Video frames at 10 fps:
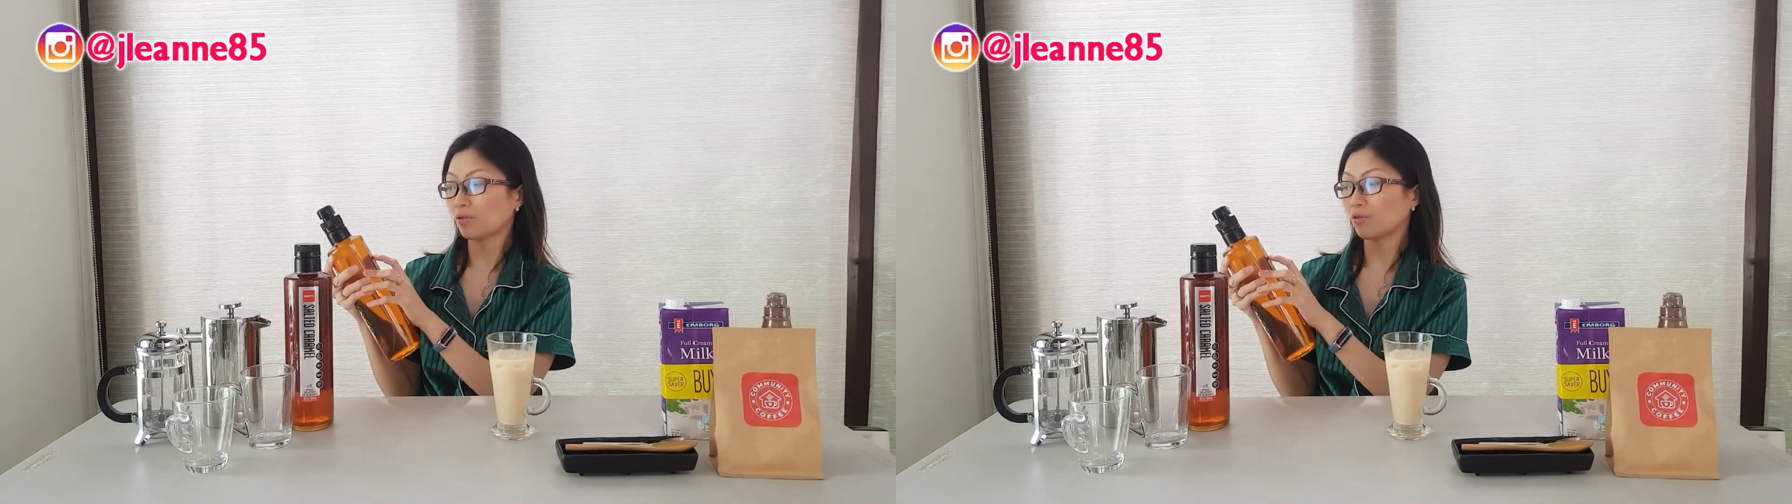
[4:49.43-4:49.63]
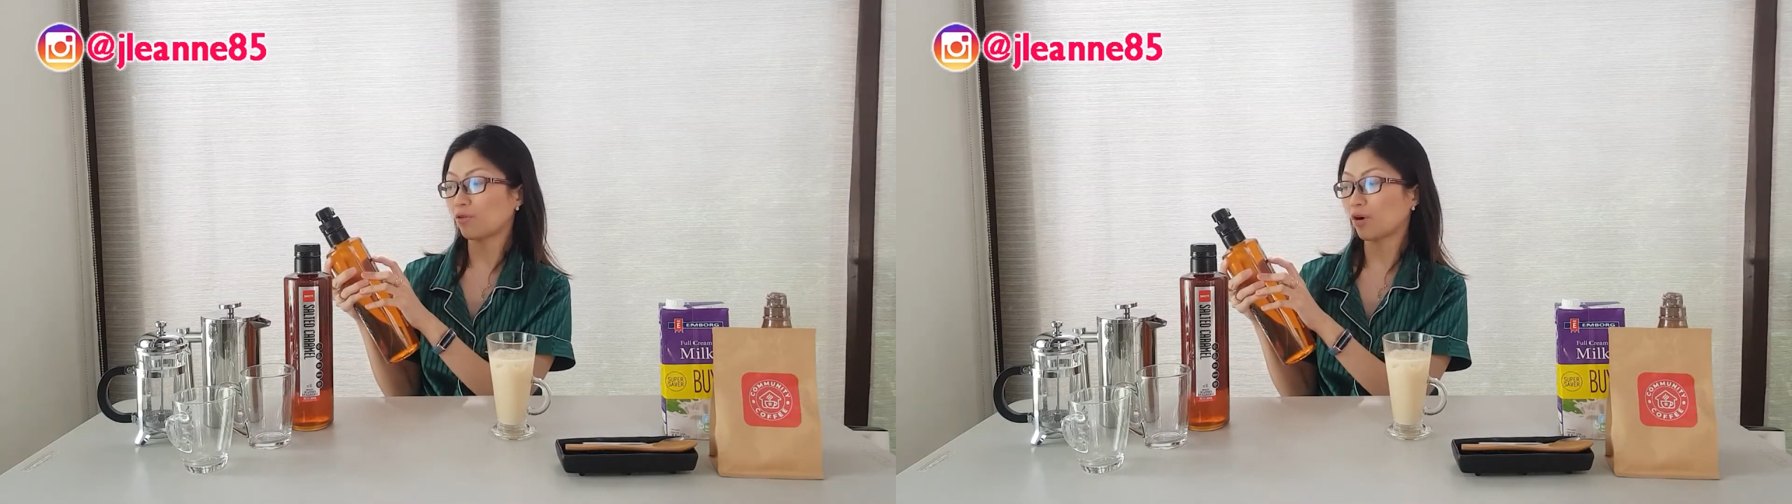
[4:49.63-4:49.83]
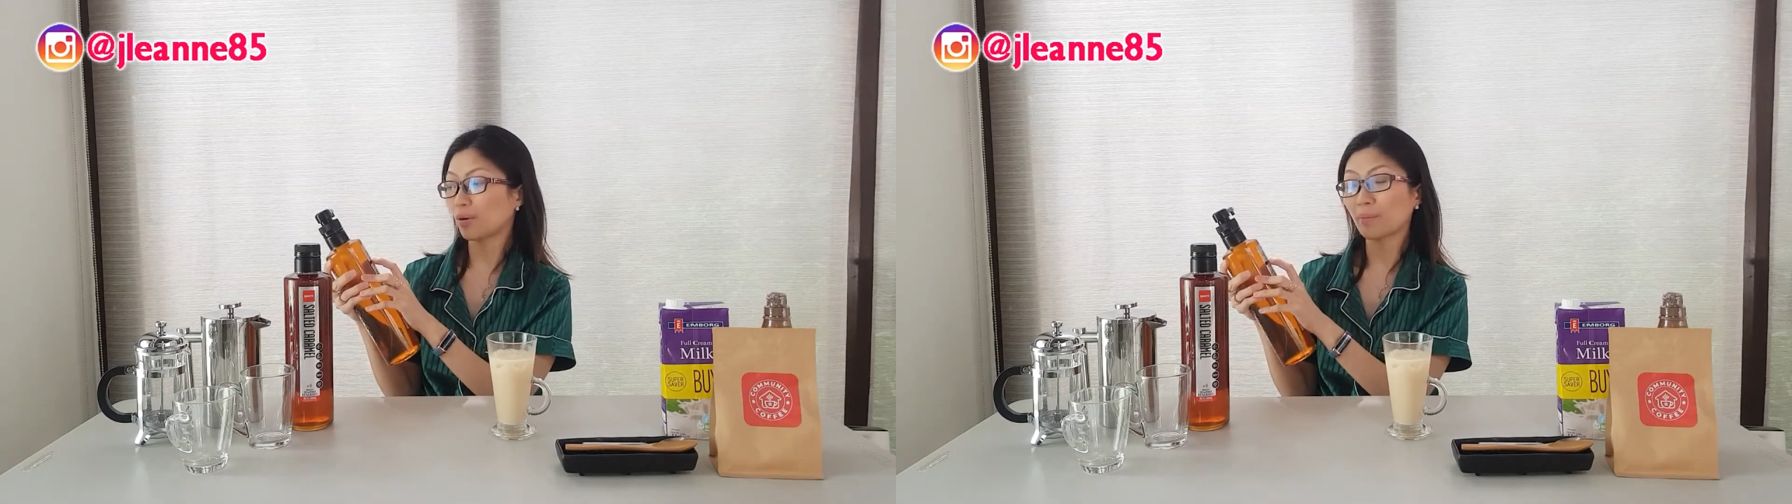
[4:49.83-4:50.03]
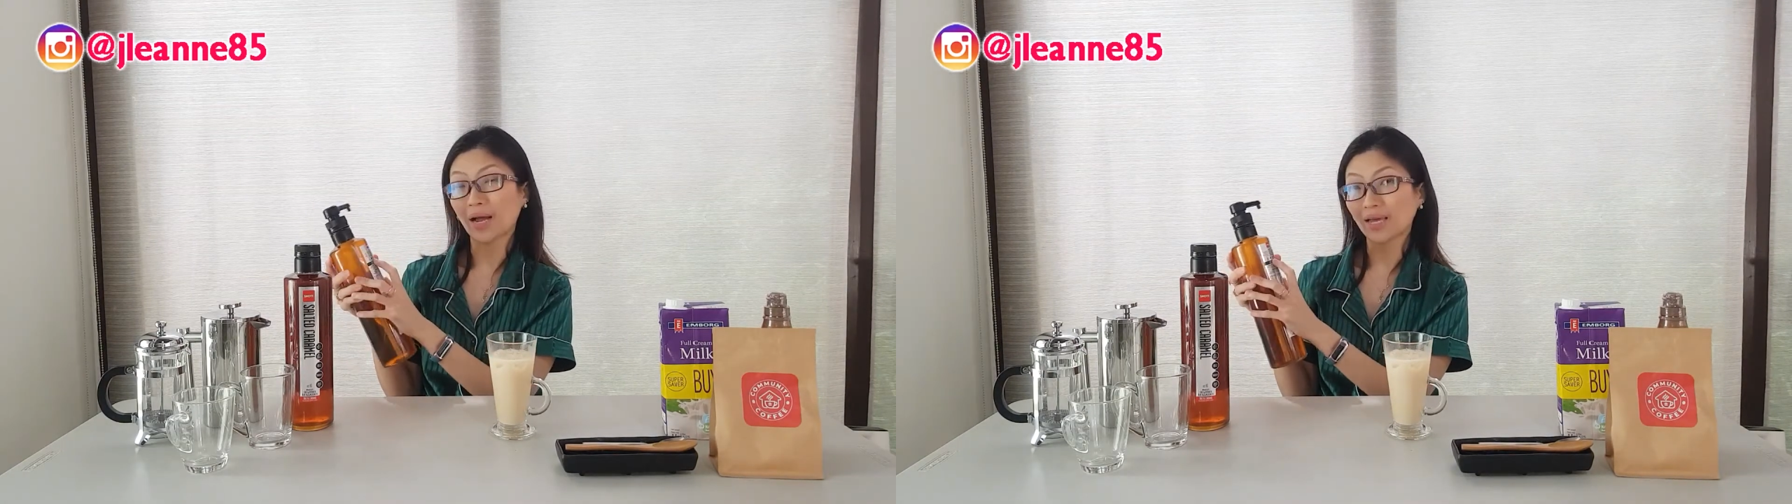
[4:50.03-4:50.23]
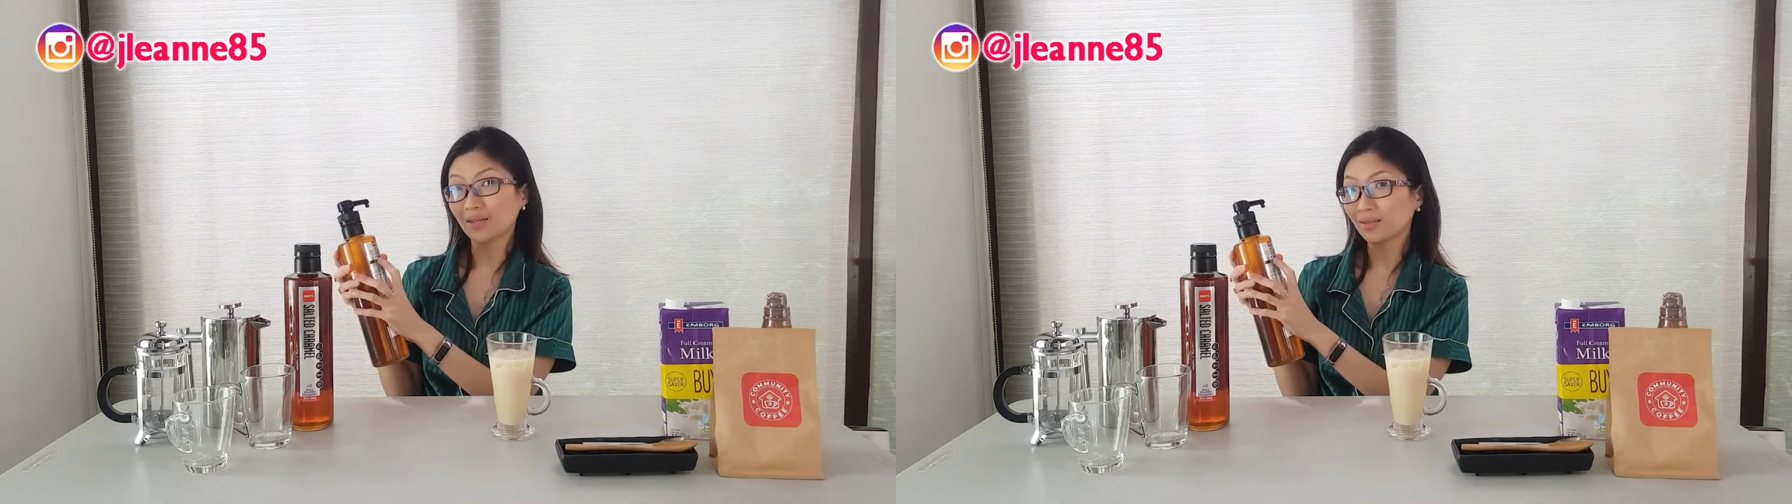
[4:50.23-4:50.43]
for
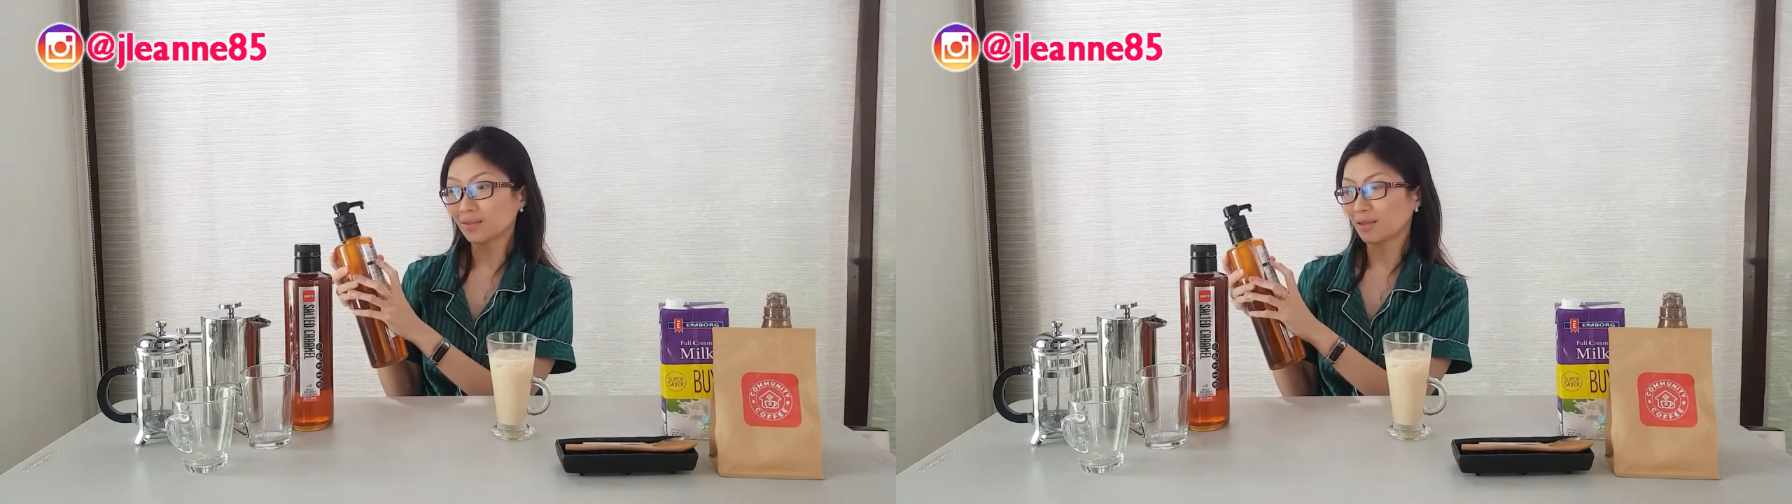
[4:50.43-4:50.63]
mild.